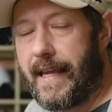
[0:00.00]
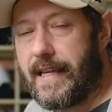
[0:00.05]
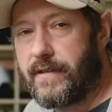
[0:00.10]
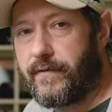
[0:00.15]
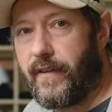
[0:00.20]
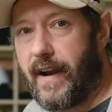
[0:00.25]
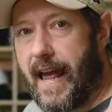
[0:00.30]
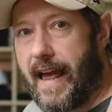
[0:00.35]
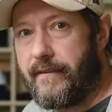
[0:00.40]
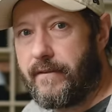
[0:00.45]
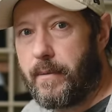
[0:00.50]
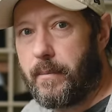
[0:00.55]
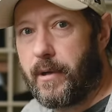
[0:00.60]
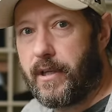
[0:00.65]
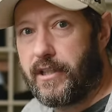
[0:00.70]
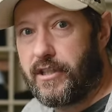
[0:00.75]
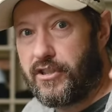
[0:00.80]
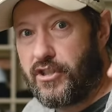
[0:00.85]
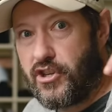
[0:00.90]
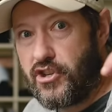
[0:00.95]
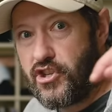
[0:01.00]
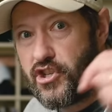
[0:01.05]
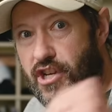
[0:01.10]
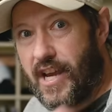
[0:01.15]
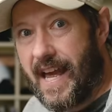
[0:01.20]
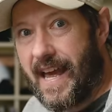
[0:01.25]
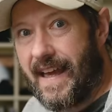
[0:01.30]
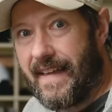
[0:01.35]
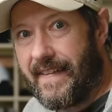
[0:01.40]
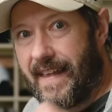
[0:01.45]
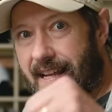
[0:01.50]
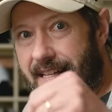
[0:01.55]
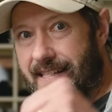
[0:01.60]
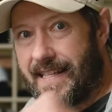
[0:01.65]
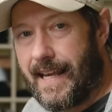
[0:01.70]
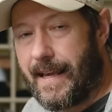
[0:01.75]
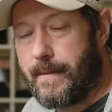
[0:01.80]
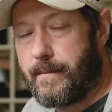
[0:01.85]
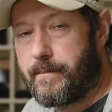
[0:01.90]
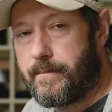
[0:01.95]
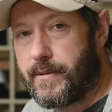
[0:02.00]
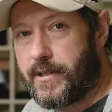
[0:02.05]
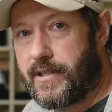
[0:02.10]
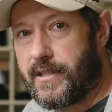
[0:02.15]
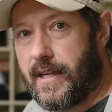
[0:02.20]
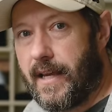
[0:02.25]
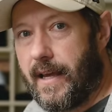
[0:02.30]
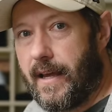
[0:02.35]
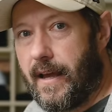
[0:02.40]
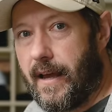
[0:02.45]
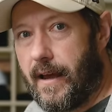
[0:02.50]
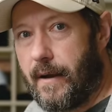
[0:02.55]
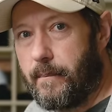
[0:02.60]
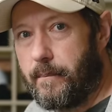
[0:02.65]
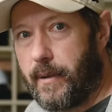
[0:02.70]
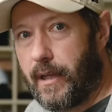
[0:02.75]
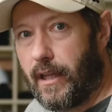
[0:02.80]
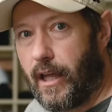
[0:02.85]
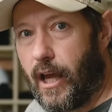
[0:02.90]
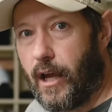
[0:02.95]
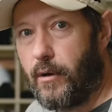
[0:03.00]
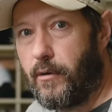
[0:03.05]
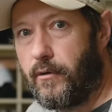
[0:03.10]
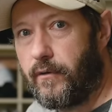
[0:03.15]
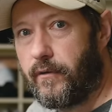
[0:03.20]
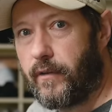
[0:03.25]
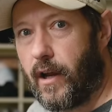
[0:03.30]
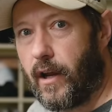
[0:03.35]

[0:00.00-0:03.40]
is for everybody to share their tips um, below,